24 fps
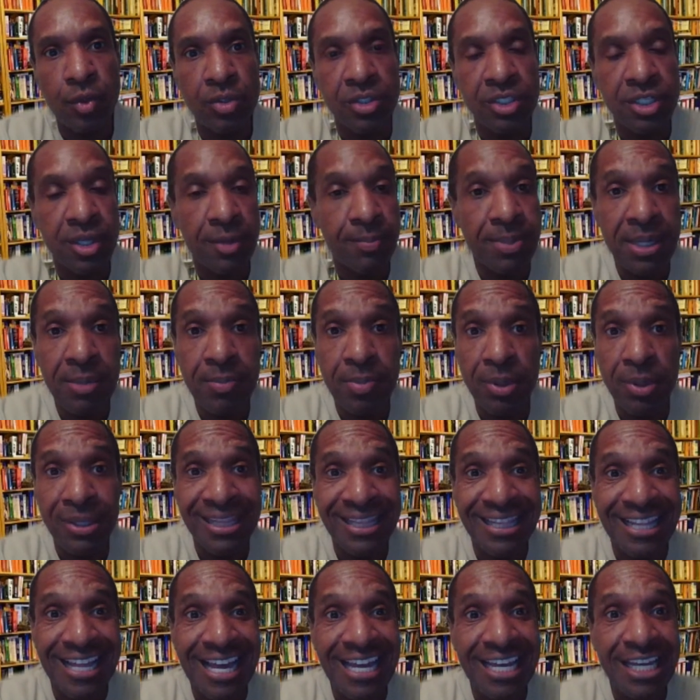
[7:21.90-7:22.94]
some
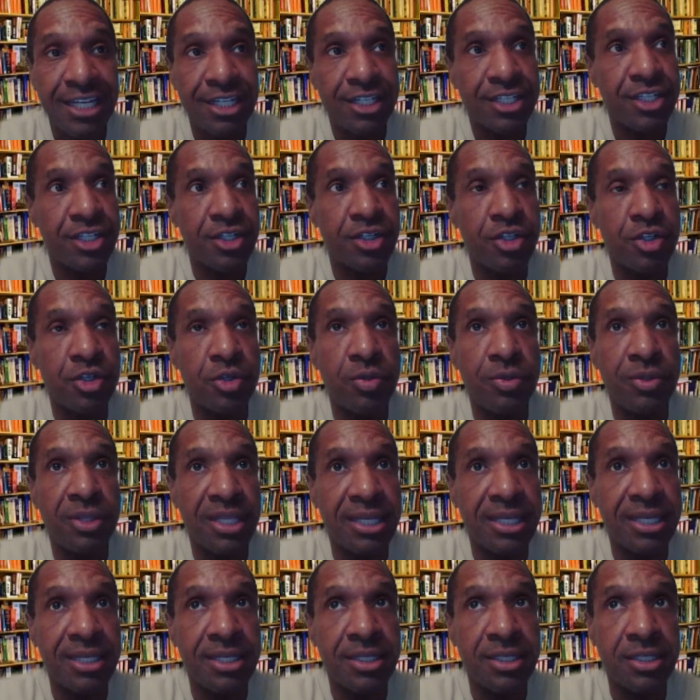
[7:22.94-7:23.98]
people like to do
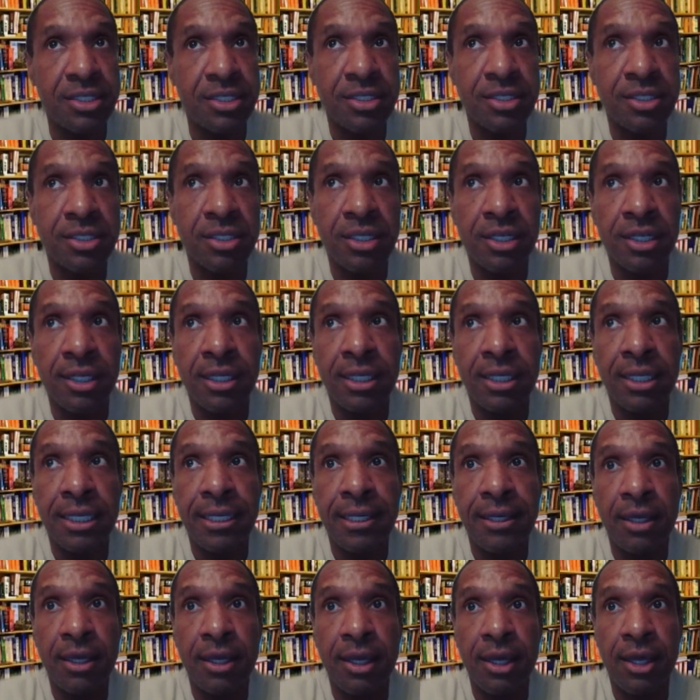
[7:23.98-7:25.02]
this
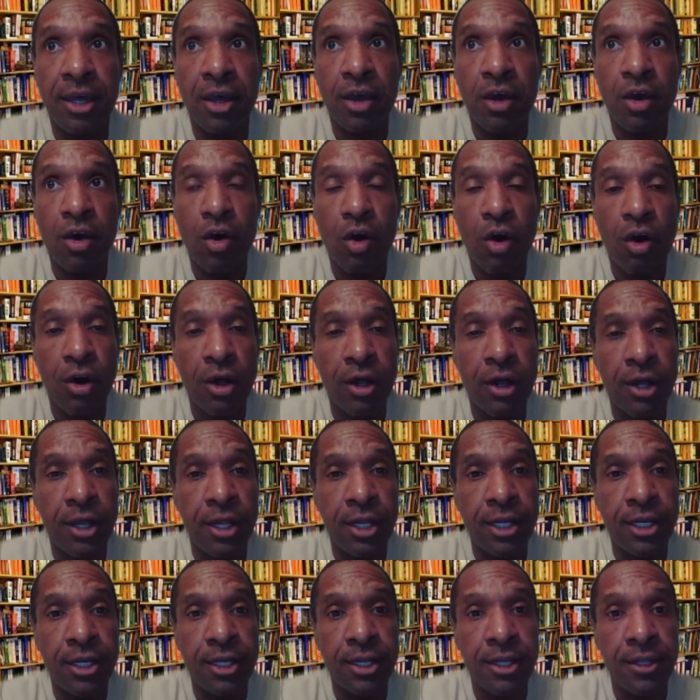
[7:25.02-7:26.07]

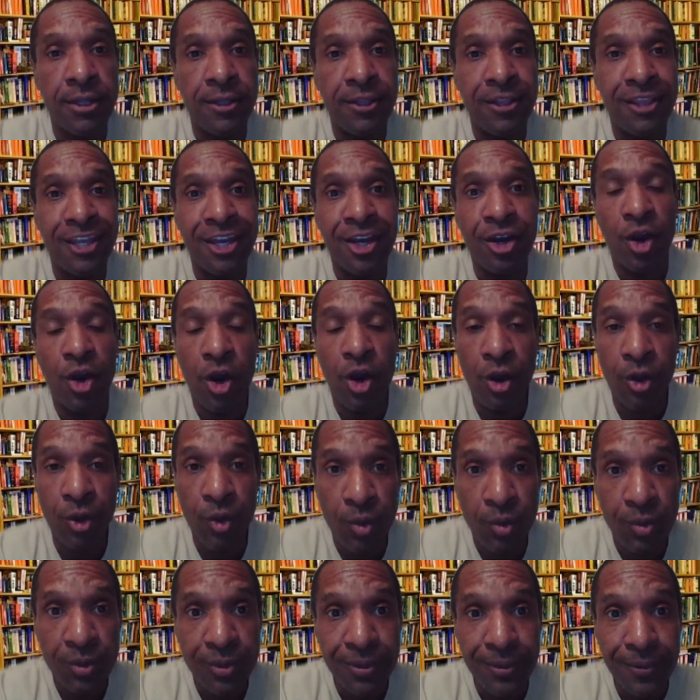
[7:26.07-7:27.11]
on their
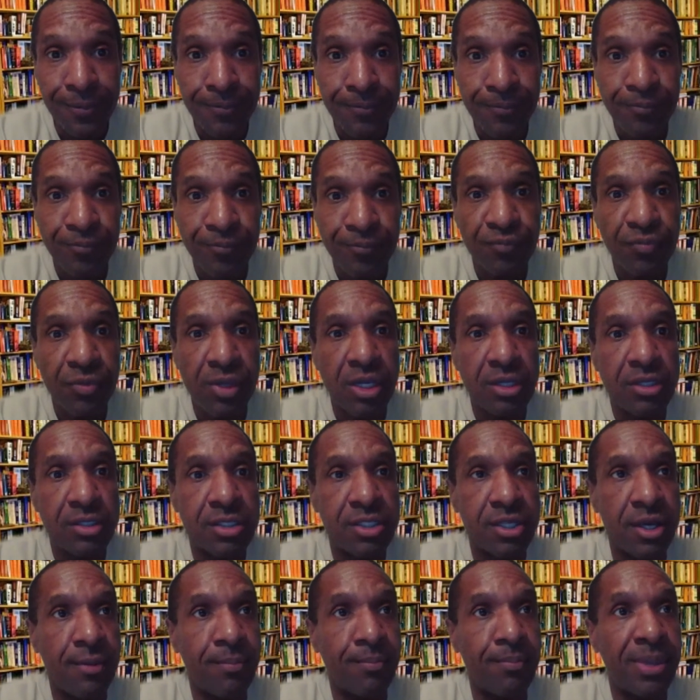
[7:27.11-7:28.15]
own.
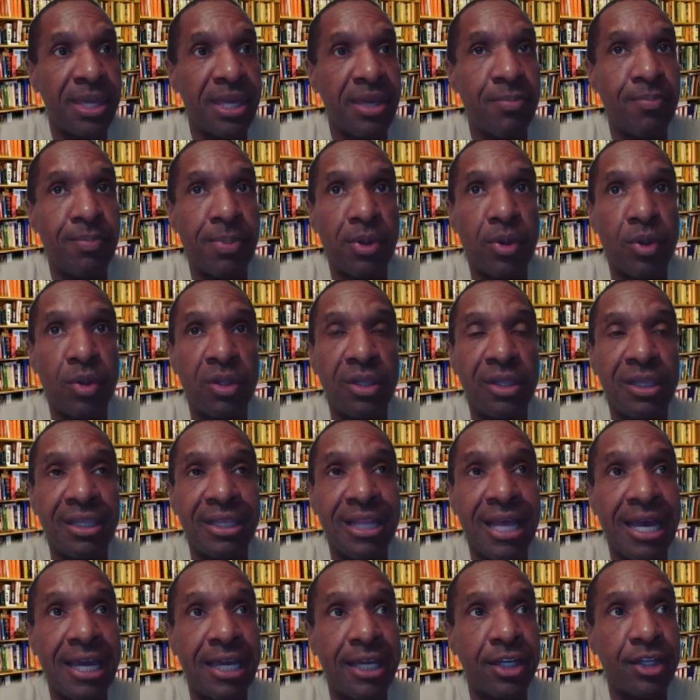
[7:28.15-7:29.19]
Some people
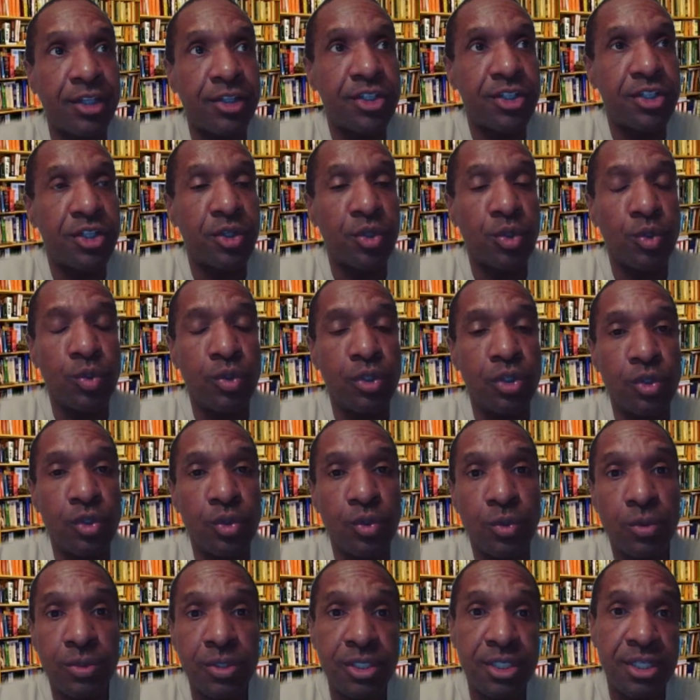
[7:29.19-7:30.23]
like to
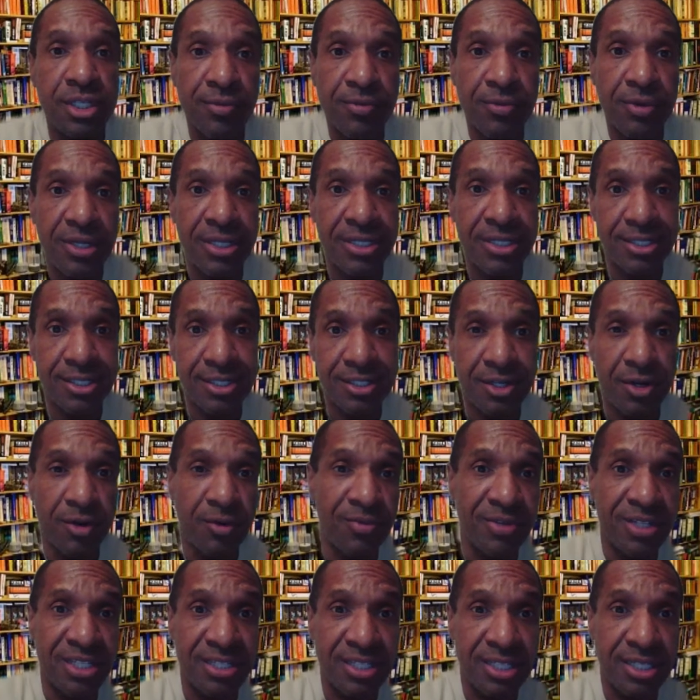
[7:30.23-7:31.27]
use different
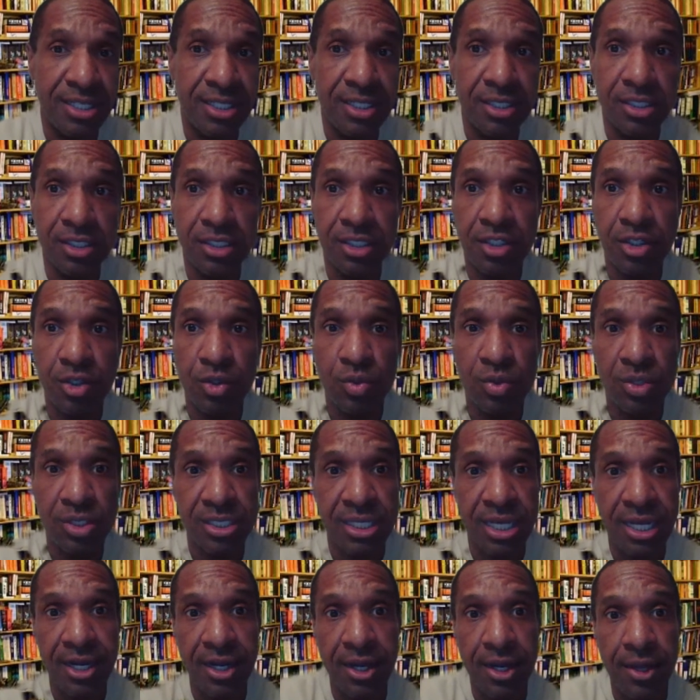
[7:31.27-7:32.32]
services to
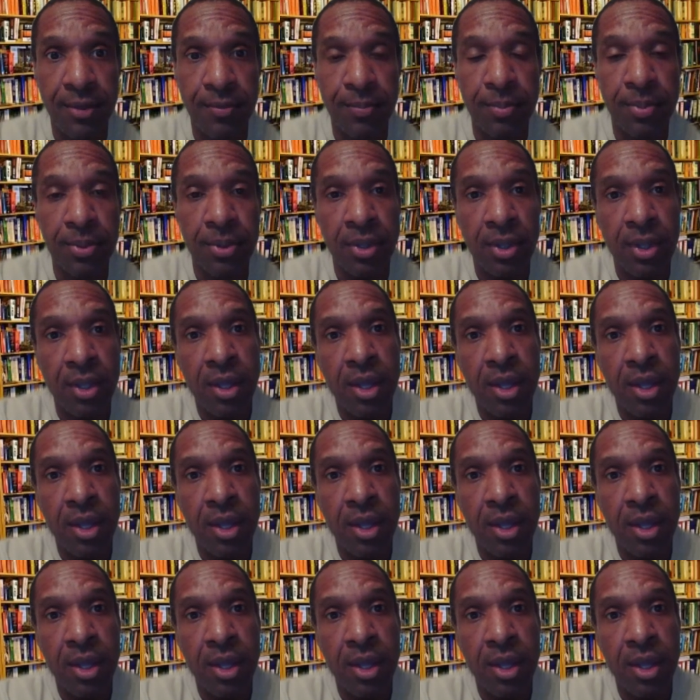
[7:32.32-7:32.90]
set up